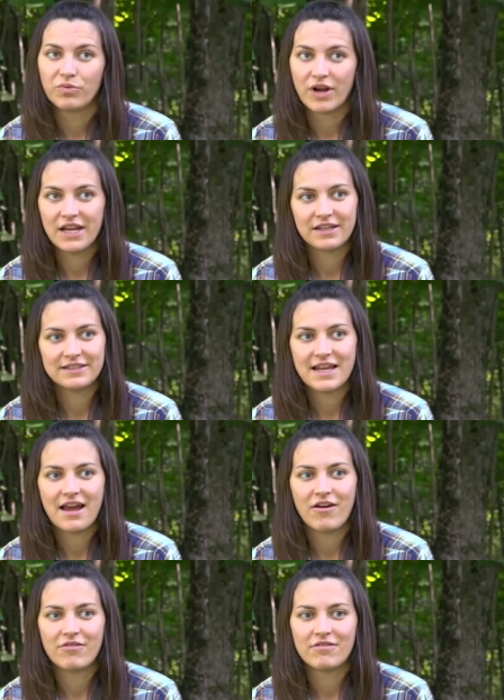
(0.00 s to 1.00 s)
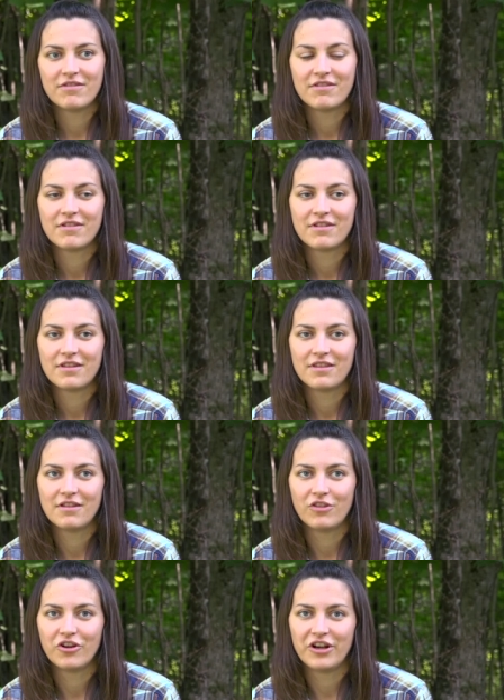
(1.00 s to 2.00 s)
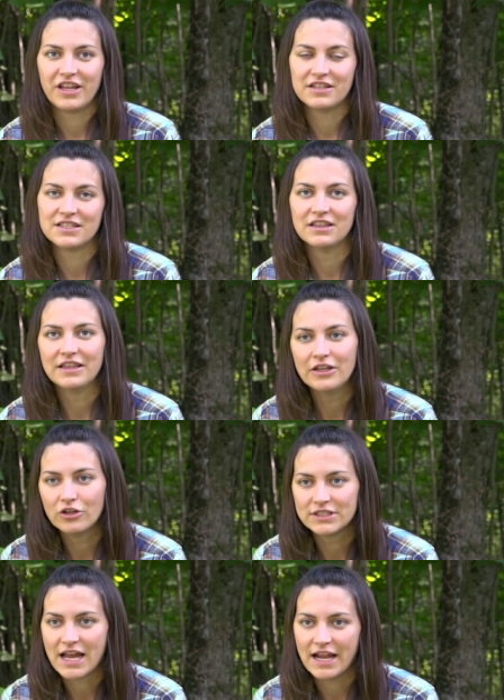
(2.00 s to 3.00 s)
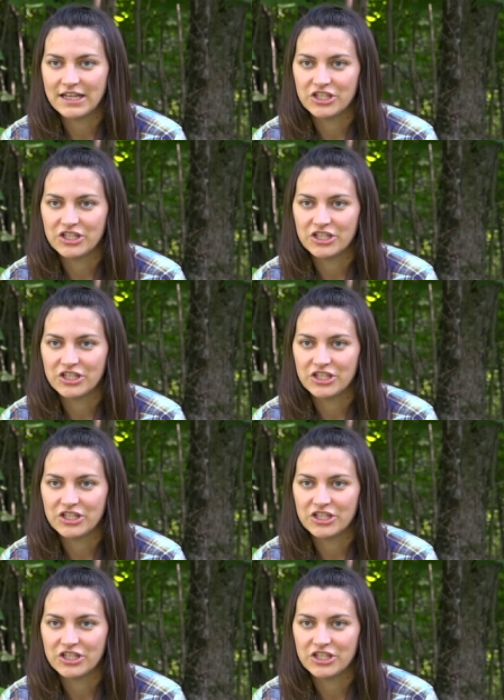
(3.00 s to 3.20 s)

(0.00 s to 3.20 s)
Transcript: break down the learning into little tiny